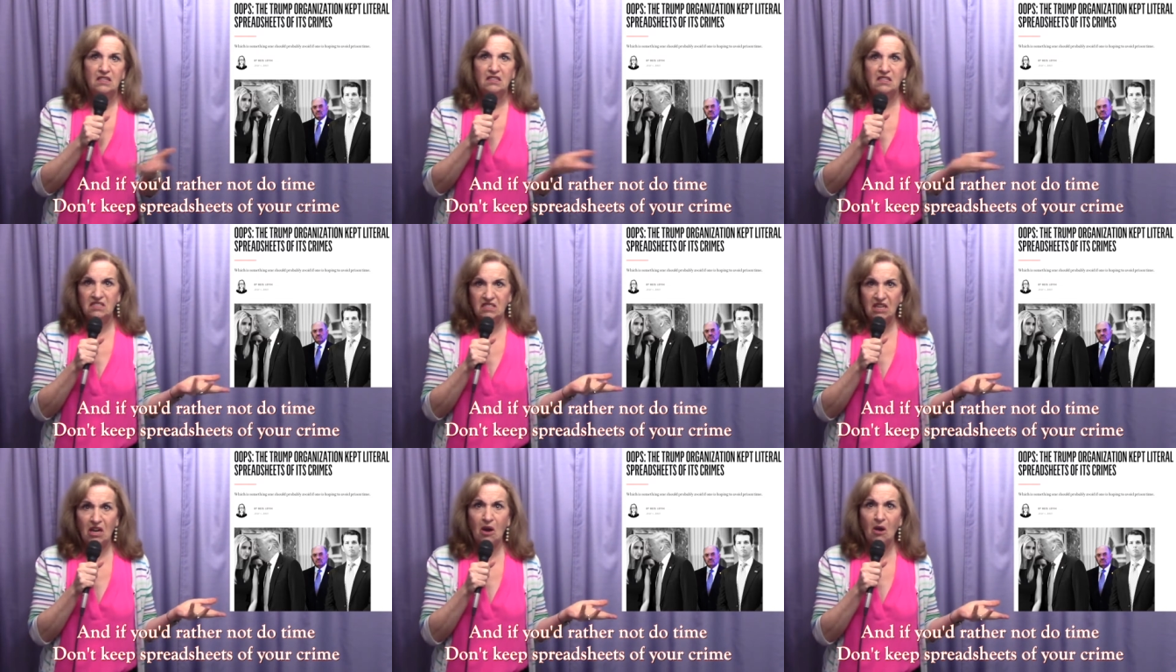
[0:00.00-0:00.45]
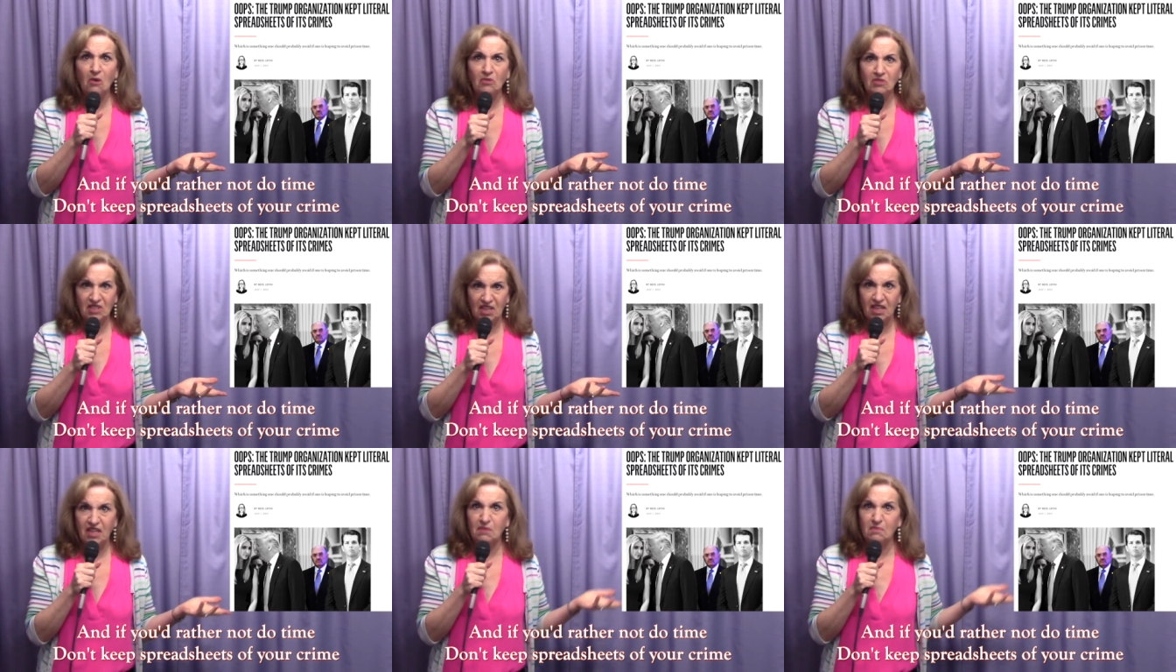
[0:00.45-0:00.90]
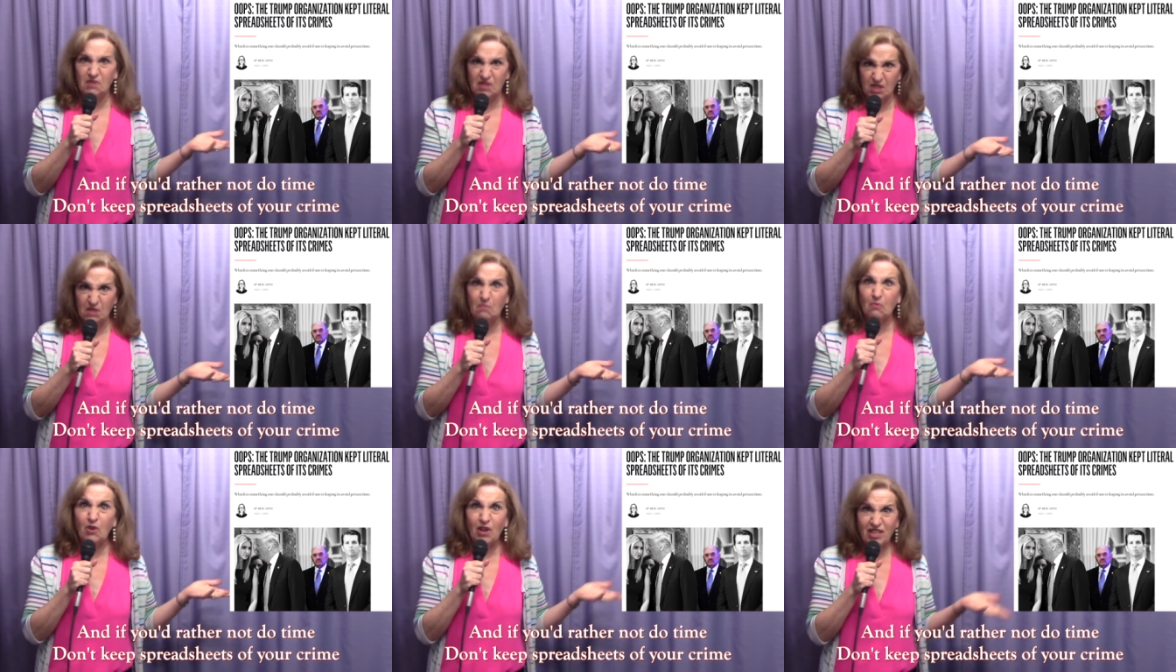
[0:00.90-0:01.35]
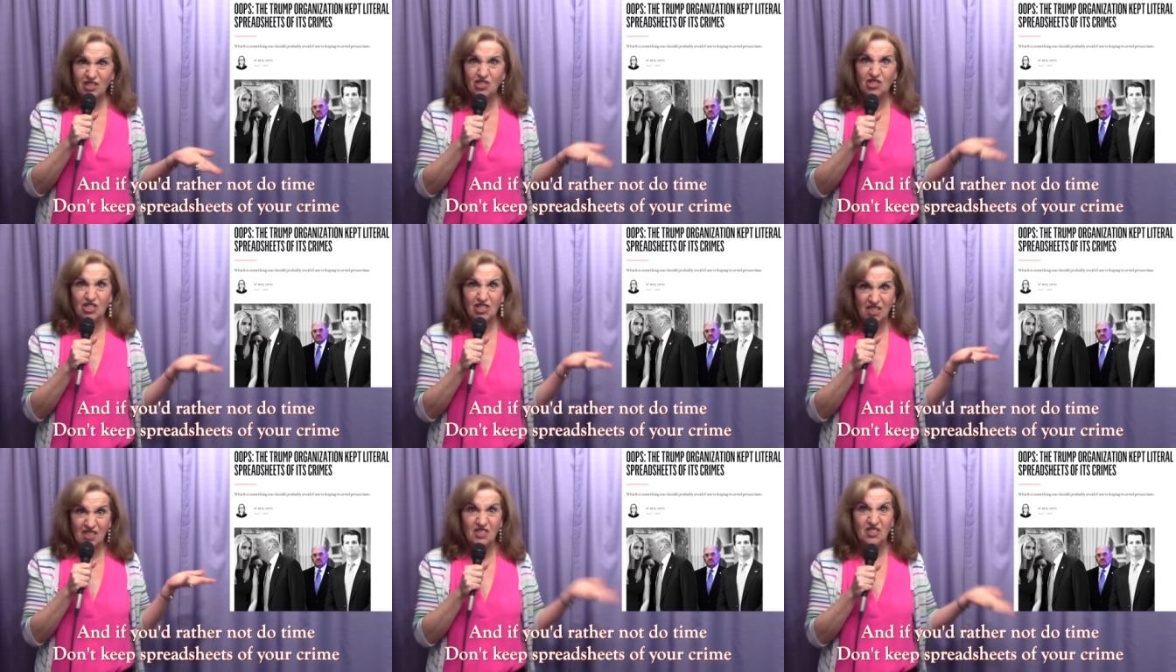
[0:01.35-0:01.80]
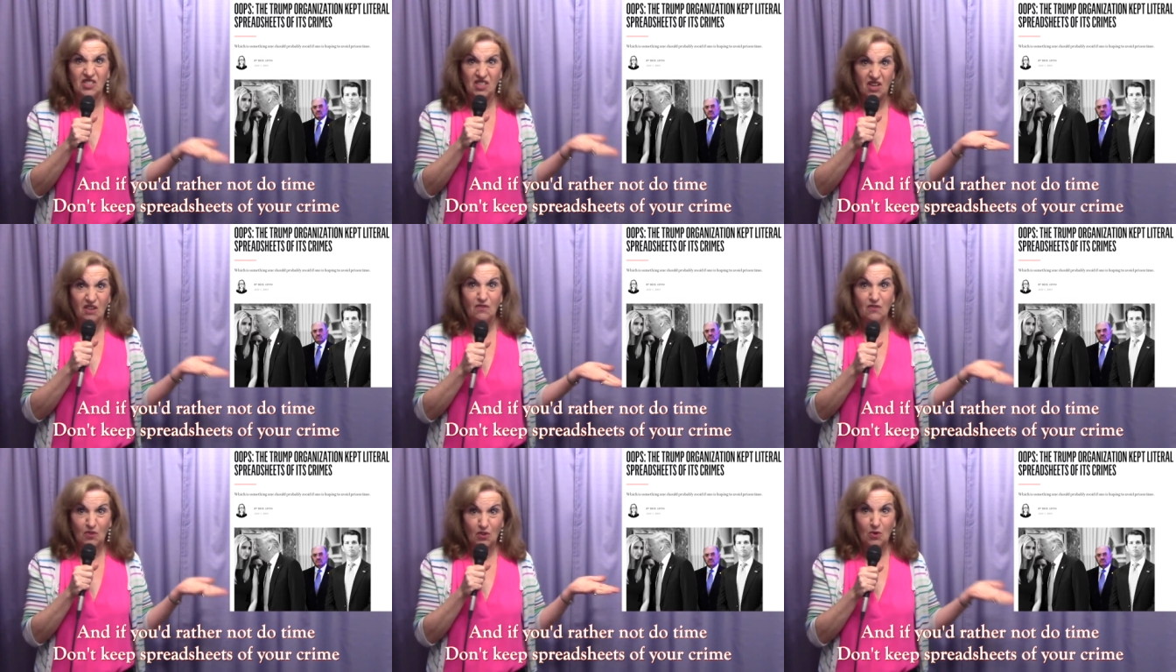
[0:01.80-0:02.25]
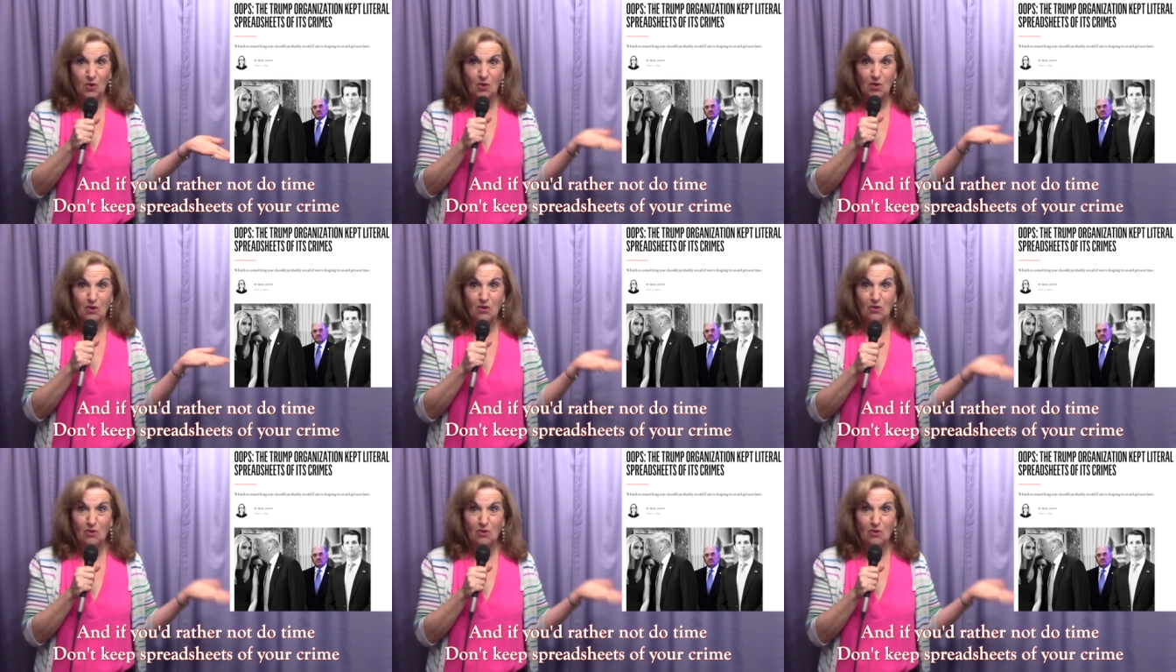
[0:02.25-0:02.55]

don't keep spreadsheets of your